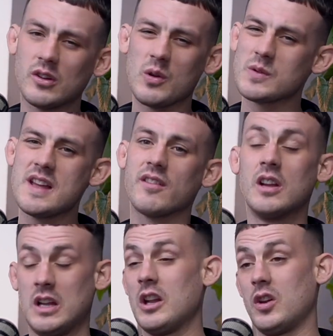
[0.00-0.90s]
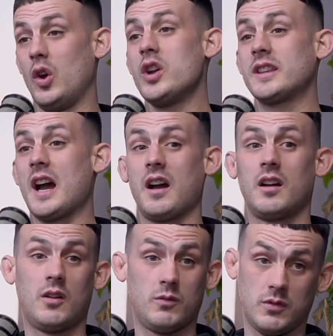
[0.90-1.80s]
I was never like that.
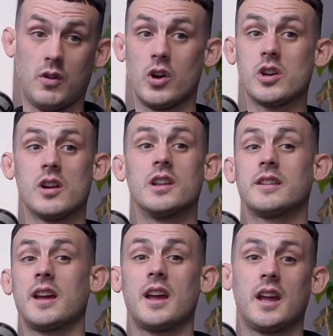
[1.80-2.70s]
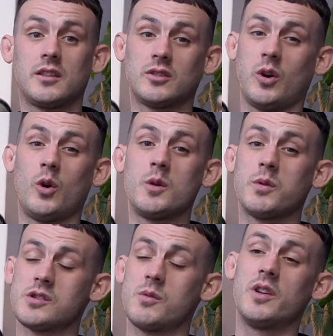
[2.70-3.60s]
I got into Thai because
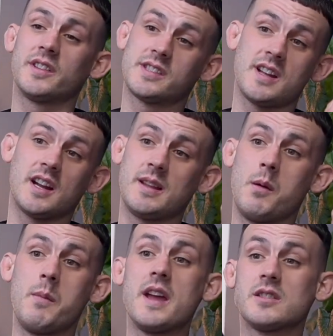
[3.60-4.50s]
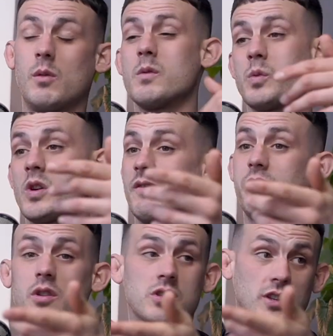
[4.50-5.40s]
I wanted to start MMA, so I was watching
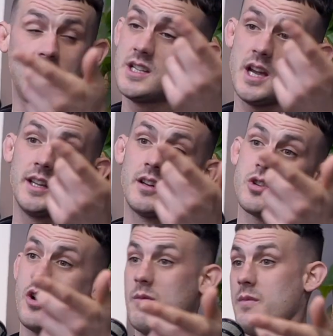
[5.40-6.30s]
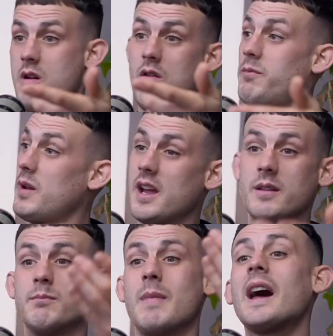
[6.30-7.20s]
fighters like TJ Dillashaw, Move, Blade,
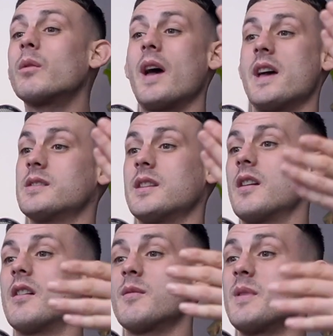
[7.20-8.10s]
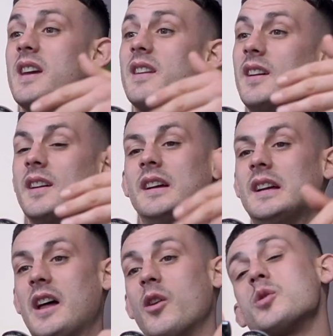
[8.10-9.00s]
Madway, you know what I mean?
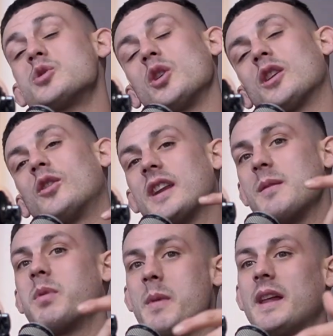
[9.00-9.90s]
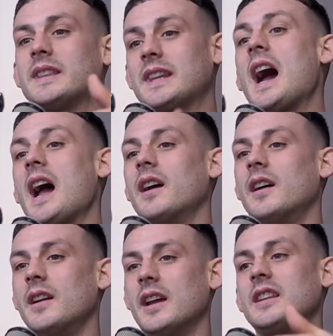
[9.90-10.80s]
And I was trying to kind of implement that
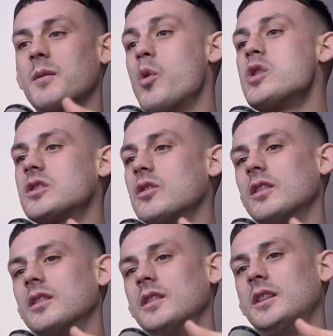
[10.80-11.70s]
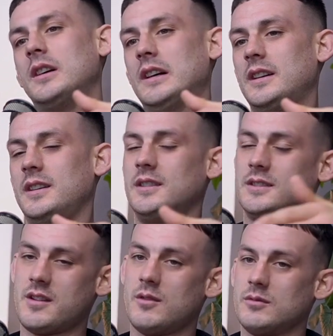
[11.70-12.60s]
into my style.
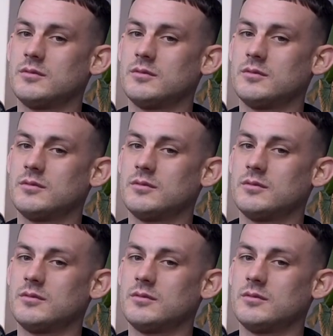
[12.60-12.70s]
So